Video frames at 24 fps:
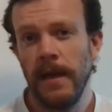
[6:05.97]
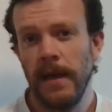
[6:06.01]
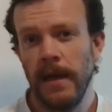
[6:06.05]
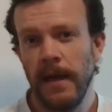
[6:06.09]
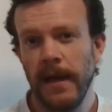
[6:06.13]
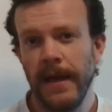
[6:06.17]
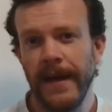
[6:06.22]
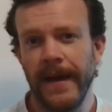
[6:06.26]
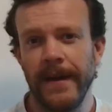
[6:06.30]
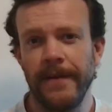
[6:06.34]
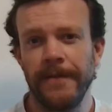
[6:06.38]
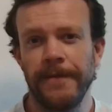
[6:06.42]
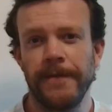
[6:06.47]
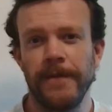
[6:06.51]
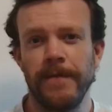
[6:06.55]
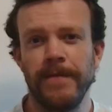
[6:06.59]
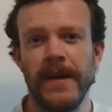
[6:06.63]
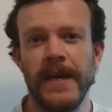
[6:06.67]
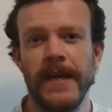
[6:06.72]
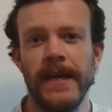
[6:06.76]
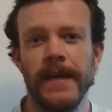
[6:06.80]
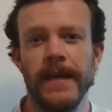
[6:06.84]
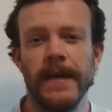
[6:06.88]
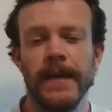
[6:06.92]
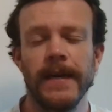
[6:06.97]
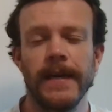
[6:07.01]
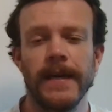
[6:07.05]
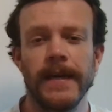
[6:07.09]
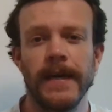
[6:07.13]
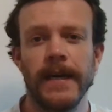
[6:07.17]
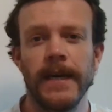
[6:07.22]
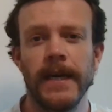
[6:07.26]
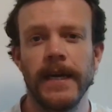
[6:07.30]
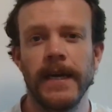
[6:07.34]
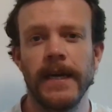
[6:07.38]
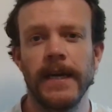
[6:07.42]
And for me,
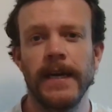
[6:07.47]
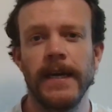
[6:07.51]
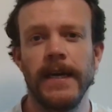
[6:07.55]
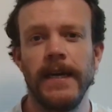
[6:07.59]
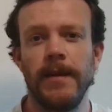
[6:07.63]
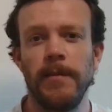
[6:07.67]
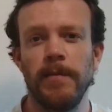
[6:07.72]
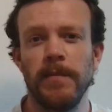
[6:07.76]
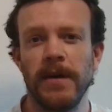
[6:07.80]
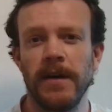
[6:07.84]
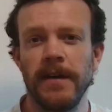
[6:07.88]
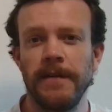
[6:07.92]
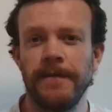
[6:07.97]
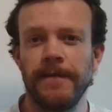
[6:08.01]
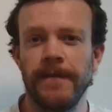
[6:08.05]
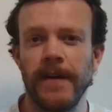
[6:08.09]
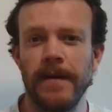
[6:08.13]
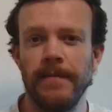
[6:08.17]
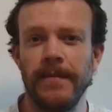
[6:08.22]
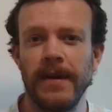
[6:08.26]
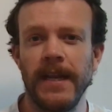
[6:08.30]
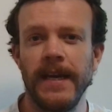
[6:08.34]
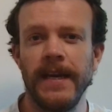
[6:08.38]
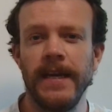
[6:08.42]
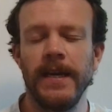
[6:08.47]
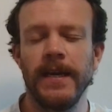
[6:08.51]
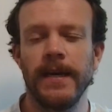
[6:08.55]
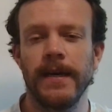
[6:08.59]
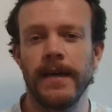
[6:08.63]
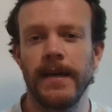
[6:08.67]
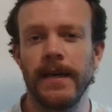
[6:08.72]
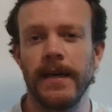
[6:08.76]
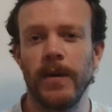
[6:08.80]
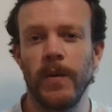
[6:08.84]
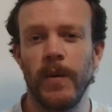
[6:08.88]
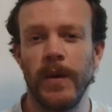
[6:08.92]
in my family,
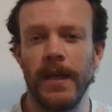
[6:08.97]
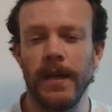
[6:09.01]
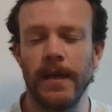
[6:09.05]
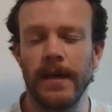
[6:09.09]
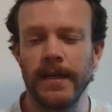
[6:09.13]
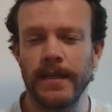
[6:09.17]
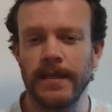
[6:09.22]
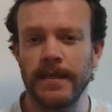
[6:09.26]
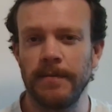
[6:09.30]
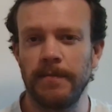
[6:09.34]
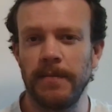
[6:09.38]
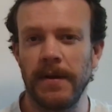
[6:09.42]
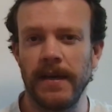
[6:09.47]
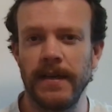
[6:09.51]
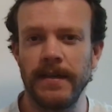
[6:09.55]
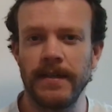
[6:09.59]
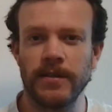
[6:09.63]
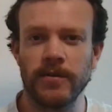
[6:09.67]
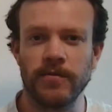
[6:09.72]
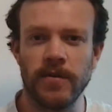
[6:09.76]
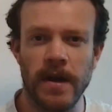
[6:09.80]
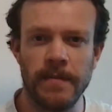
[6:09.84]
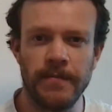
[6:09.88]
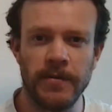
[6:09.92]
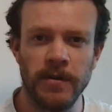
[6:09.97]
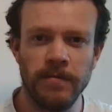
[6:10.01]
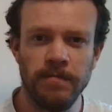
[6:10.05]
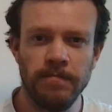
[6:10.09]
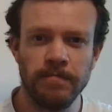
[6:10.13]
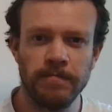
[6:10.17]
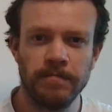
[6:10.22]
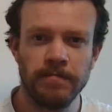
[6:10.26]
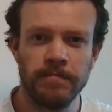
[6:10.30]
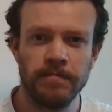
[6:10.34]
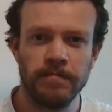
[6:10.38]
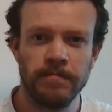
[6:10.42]
we like to play
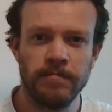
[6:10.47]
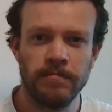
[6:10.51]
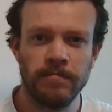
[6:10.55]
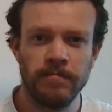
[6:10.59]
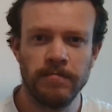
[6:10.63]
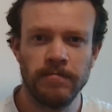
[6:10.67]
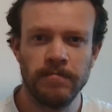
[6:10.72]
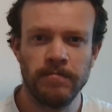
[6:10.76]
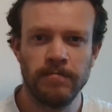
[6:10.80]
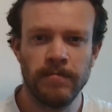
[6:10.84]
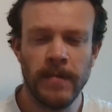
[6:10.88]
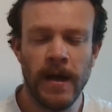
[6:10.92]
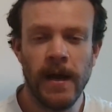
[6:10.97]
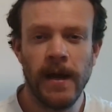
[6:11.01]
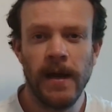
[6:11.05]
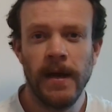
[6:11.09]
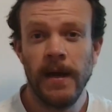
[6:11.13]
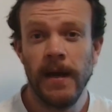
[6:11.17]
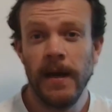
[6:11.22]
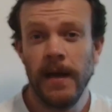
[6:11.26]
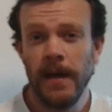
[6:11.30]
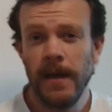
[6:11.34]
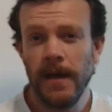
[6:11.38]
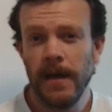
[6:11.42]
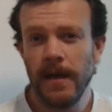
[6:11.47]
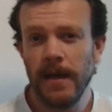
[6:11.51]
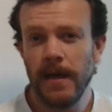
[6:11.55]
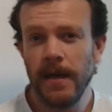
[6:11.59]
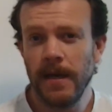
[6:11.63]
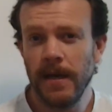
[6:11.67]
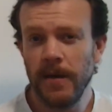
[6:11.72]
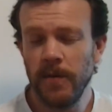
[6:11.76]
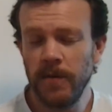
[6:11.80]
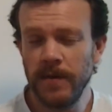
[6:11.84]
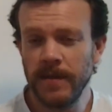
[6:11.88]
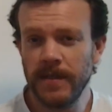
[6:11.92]
Scrabble.
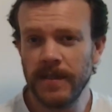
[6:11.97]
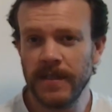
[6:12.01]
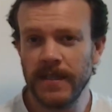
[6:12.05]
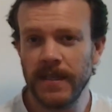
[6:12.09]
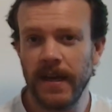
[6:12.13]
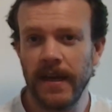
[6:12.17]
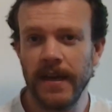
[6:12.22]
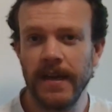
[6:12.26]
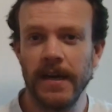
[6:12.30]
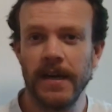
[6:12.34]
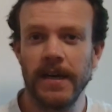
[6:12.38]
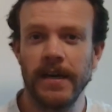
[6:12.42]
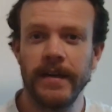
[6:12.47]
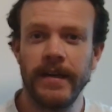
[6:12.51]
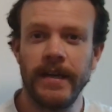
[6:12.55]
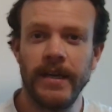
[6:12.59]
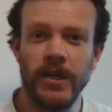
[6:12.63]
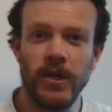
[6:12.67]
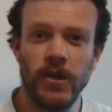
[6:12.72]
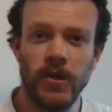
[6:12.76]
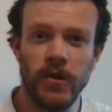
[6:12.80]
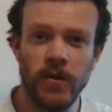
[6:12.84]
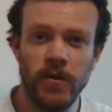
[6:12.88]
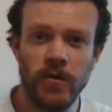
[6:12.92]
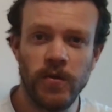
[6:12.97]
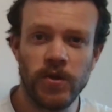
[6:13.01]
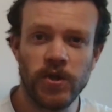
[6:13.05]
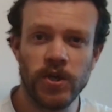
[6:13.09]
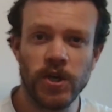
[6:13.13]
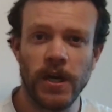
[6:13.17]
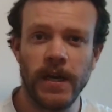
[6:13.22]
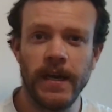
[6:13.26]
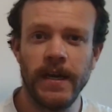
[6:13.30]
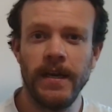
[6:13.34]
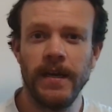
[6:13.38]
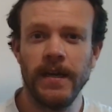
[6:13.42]
I would say I
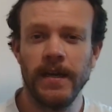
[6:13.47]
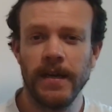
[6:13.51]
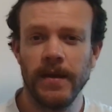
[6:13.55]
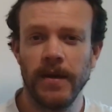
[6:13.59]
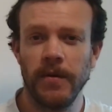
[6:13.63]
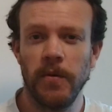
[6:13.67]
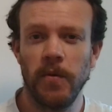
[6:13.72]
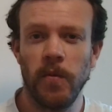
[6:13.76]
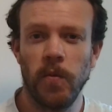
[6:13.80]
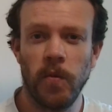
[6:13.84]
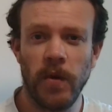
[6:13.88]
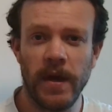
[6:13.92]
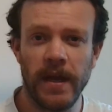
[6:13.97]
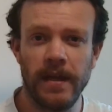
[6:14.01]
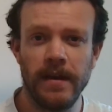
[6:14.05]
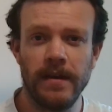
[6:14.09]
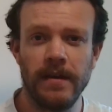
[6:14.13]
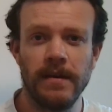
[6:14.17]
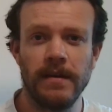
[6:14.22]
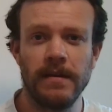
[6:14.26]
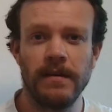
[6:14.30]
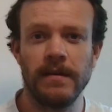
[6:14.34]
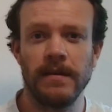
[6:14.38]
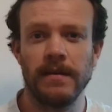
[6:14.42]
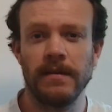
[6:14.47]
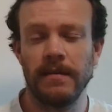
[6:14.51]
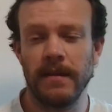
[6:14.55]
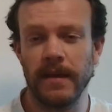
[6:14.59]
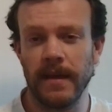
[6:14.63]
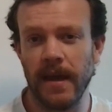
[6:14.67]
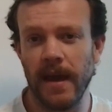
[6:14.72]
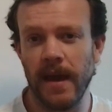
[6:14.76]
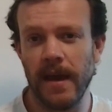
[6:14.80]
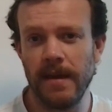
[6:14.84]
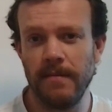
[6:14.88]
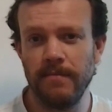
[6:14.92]
usually win the
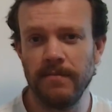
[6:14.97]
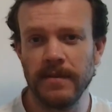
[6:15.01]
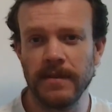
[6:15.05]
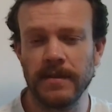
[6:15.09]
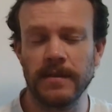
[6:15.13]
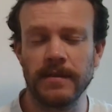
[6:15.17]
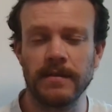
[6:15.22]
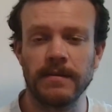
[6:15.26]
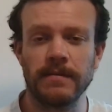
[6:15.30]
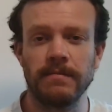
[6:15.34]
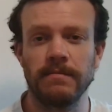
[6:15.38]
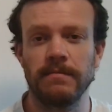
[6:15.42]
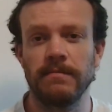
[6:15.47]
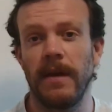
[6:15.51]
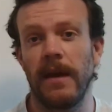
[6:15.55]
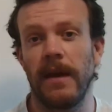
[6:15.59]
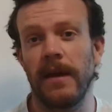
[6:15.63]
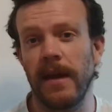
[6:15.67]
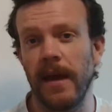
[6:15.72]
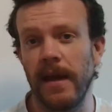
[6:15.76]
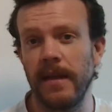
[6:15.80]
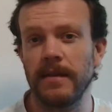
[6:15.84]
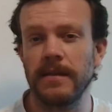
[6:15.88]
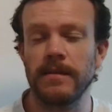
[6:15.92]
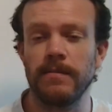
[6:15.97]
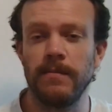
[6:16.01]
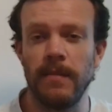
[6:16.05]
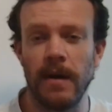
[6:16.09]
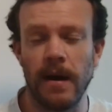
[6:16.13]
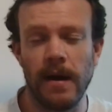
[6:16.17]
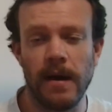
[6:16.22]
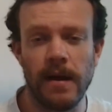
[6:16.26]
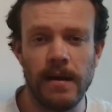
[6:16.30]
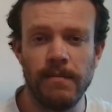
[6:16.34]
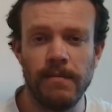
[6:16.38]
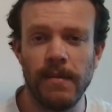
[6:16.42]
games against
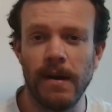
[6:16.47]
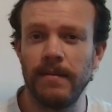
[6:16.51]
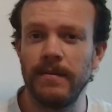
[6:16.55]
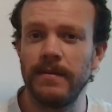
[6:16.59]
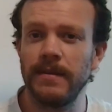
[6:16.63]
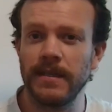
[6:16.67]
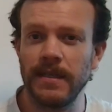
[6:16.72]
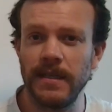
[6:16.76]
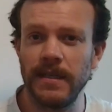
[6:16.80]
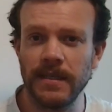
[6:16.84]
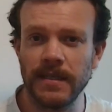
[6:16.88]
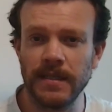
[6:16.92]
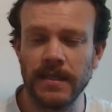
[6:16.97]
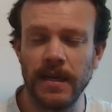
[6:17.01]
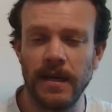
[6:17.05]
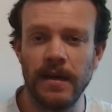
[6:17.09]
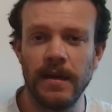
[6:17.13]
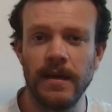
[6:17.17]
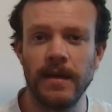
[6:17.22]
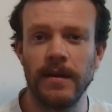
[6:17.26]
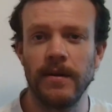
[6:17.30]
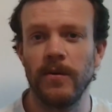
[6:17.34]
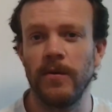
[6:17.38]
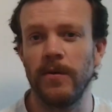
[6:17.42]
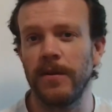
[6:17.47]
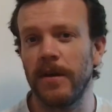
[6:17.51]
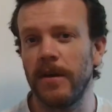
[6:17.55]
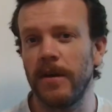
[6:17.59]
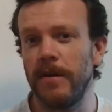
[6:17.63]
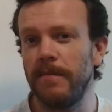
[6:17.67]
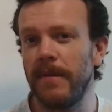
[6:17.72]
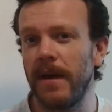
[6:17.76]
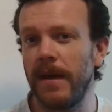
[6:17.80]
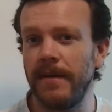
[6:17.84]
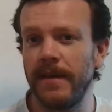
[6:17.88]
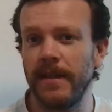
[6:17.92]
my mum and sister, although
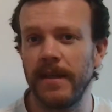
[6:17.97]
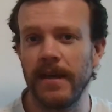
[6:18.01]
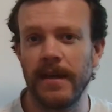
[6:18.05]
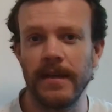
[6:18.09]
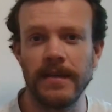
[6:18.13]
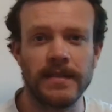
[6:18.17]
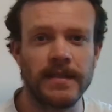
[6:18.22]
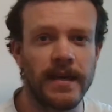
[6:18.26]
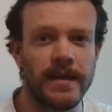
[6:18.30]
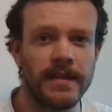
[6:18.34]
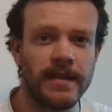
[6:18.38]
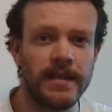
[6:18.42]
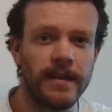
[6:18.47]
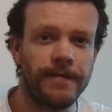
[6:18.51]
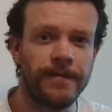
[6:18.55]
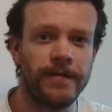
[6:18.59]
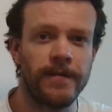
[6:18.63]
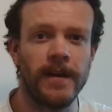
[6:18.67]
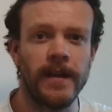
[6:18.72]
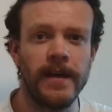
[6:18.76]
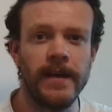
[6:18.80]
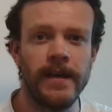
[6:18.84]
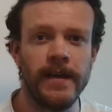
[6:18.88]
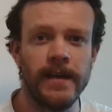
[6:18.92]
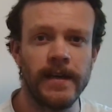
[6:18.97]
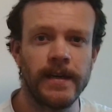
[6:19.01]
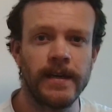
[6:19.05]
maybe they say differently.